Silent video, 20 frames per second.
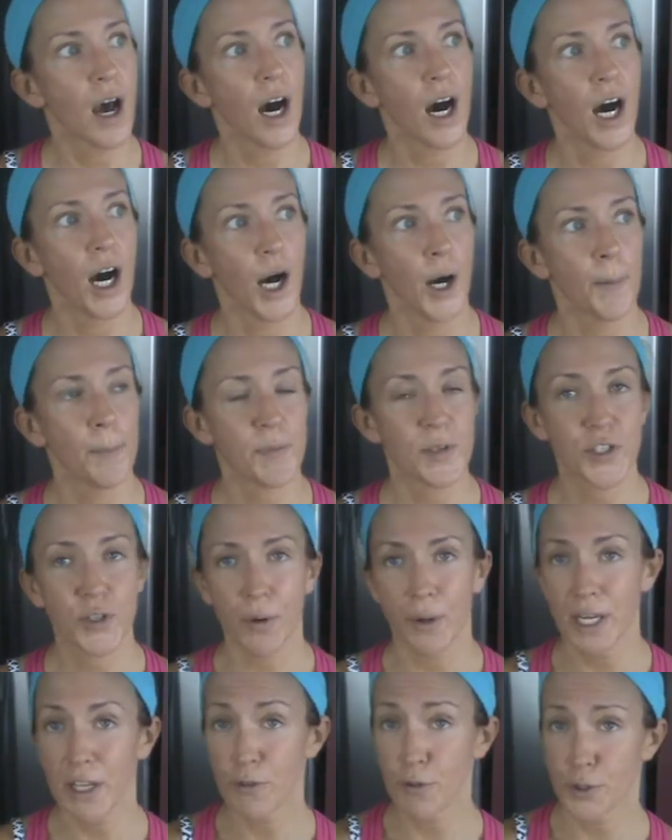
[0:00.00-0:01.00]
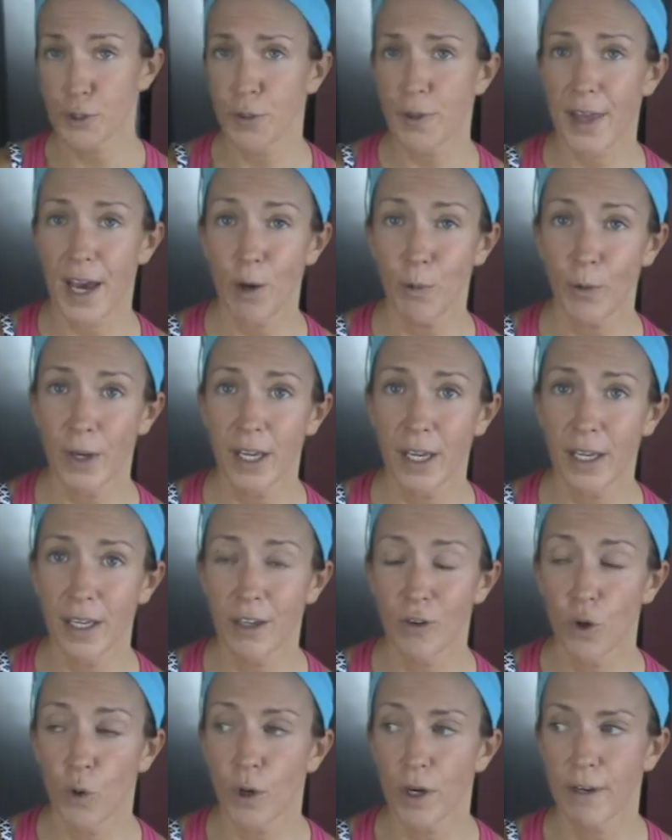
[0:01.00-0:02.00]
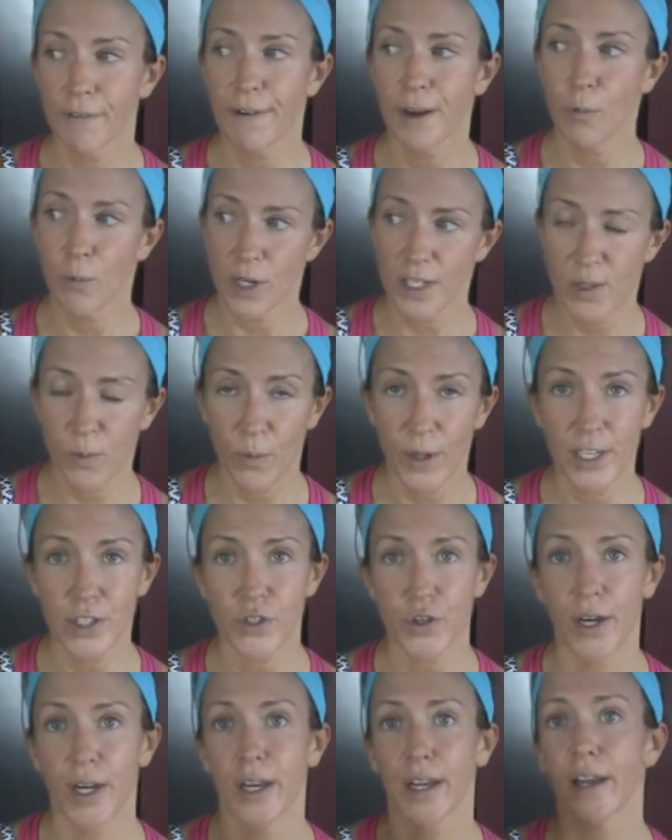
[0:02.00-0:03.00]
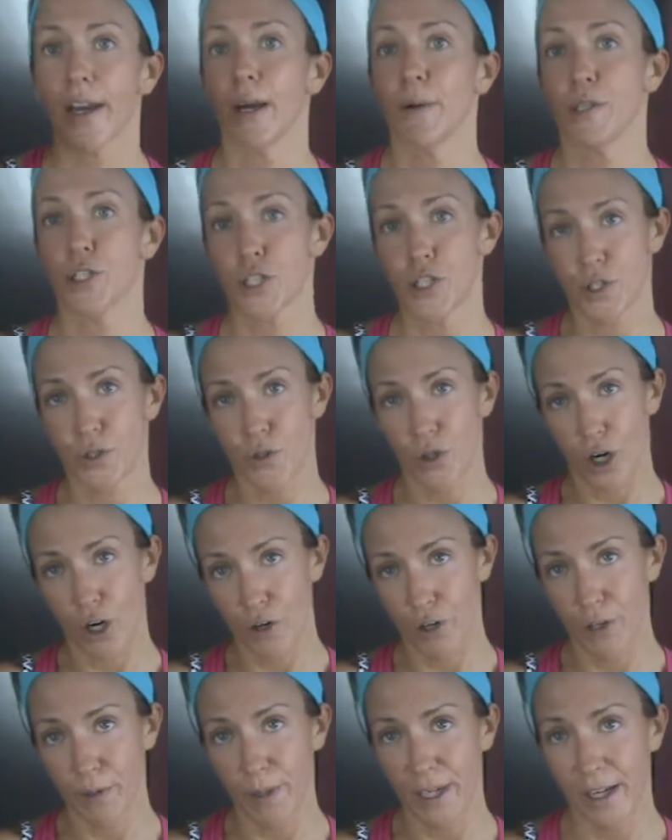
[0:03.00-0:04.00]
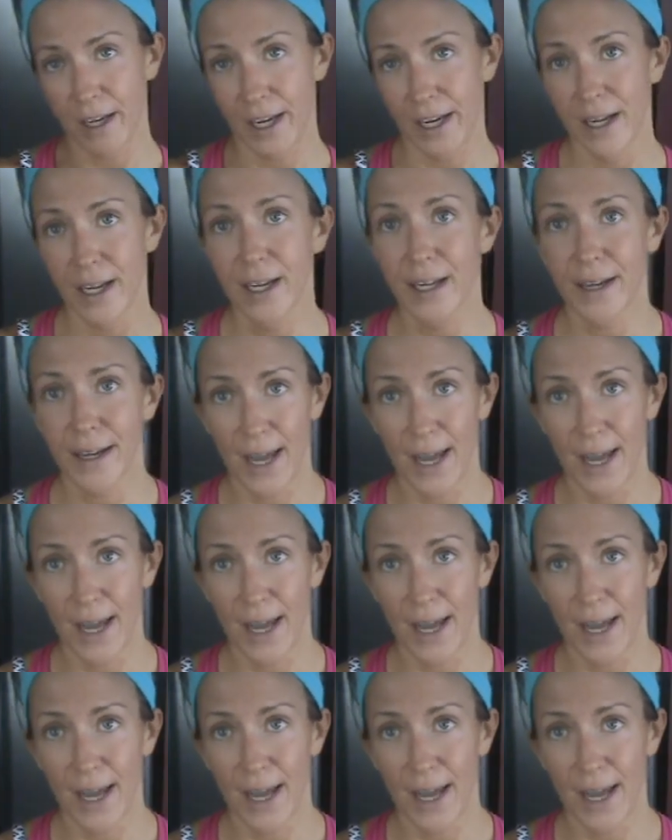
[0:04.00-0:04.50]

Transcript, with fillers: Um, so I'd either do it that way or if I wasn't weight training, I would just do cardio at night.